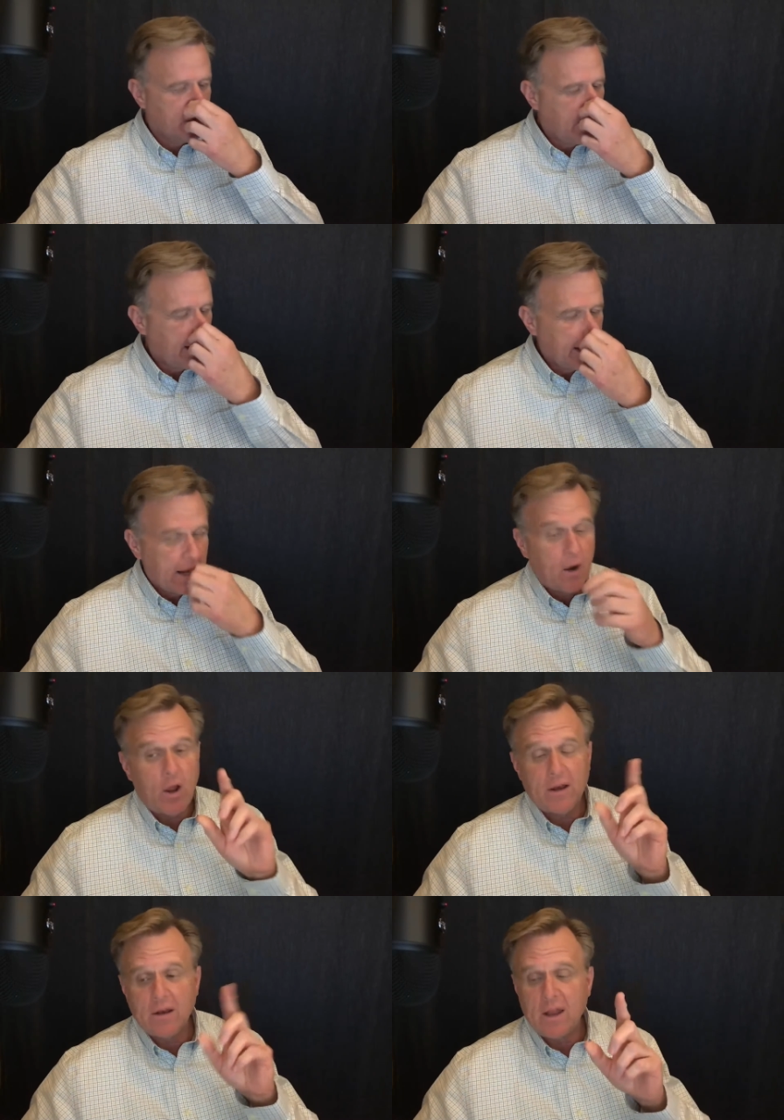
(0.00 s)
And
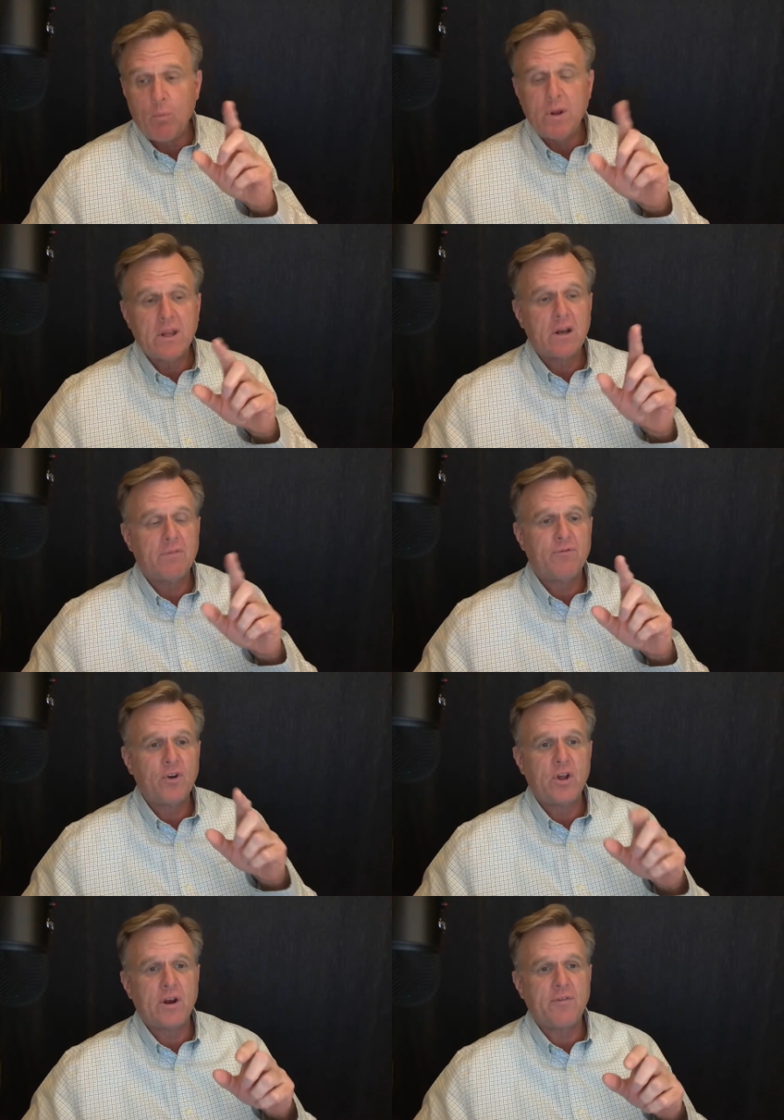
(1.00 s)
one little
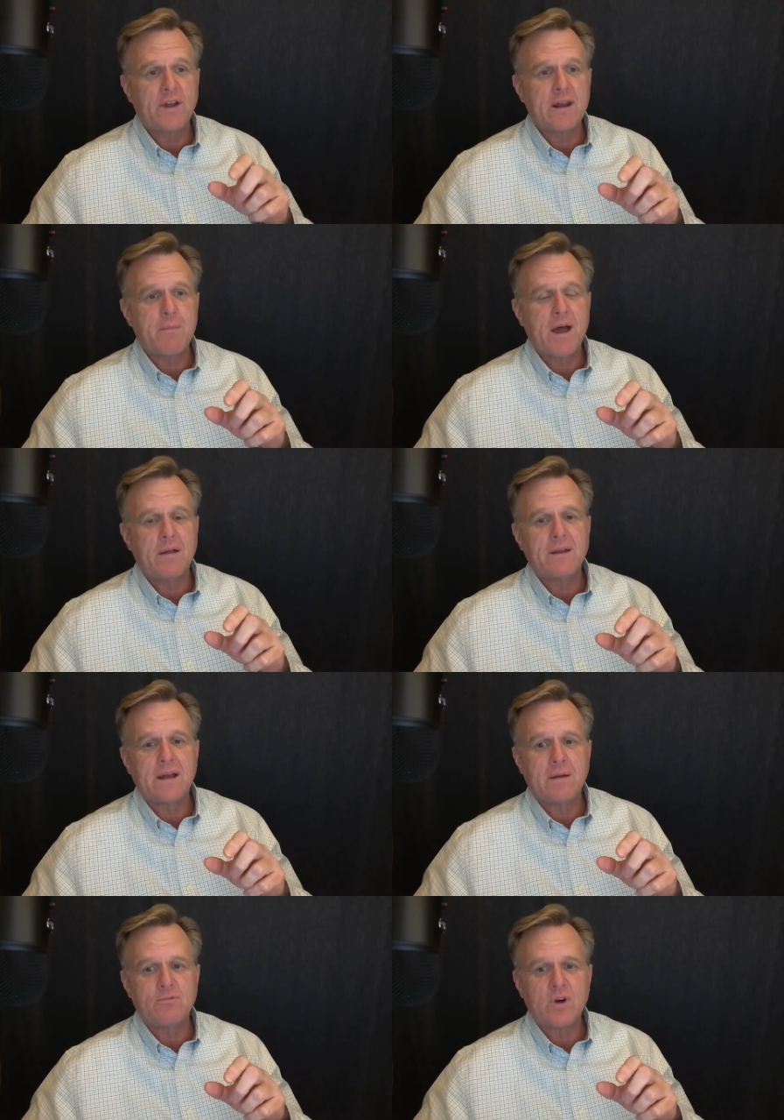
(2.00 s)
footnote I forgot about
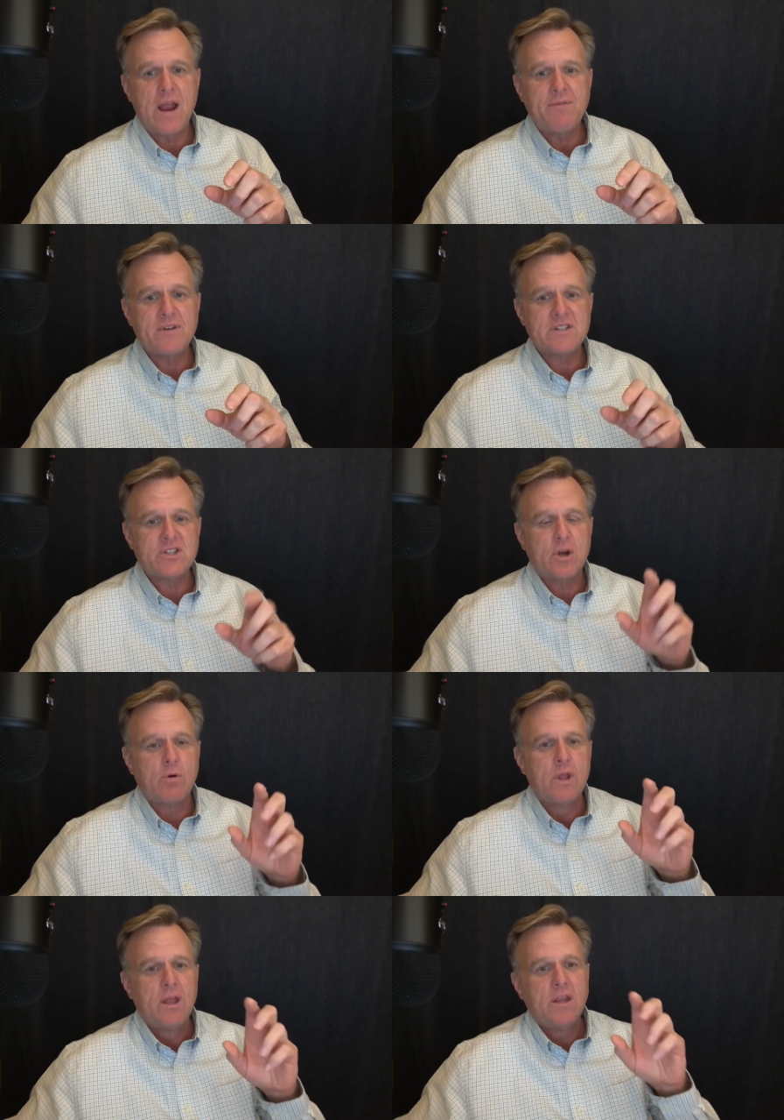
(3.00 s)
Dreyfuss.
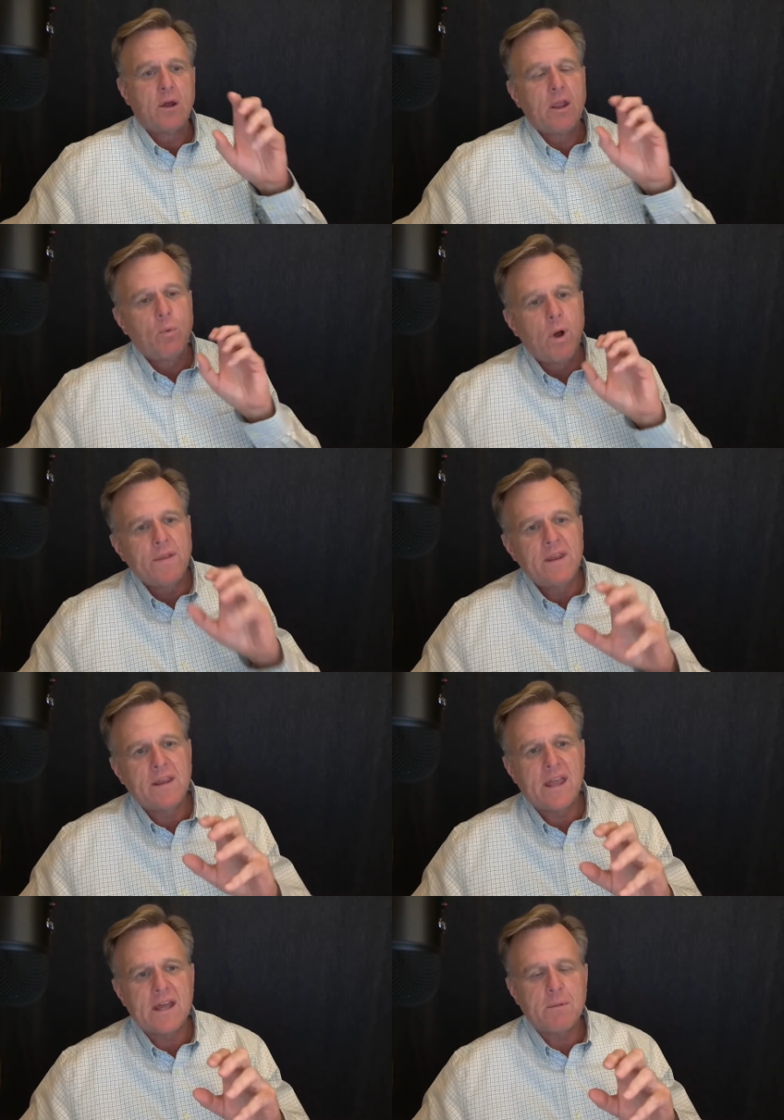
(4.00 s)
So he won the
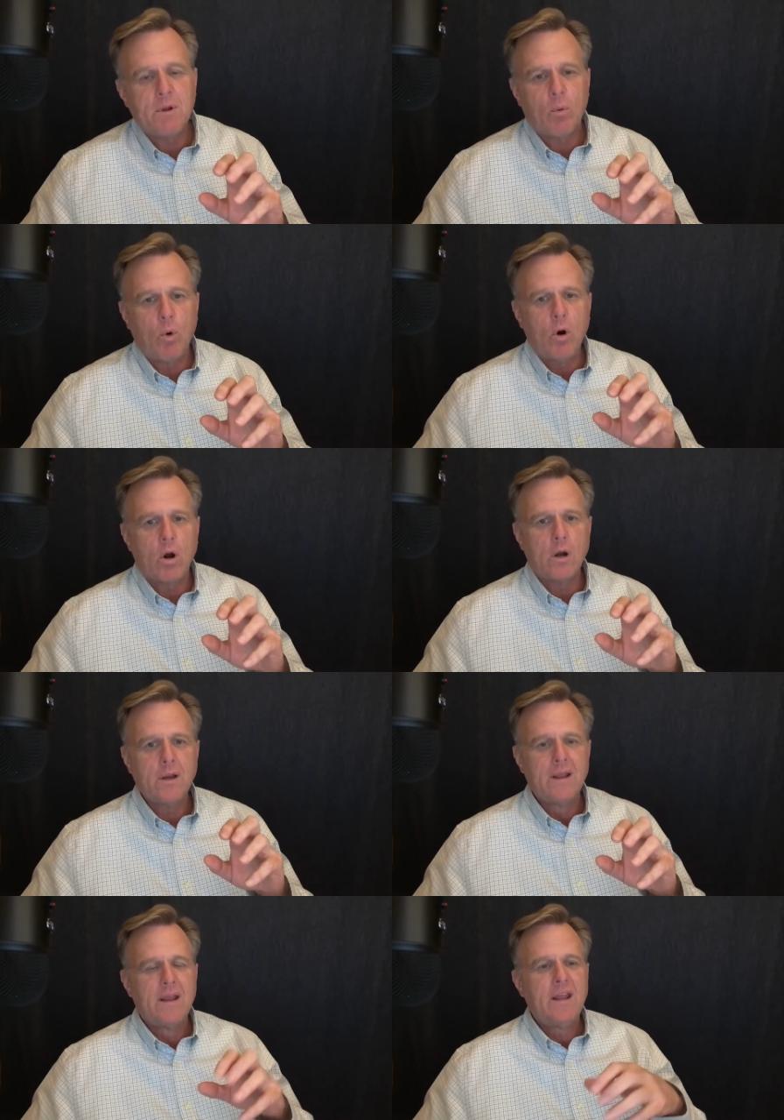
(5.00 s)
Academy Award.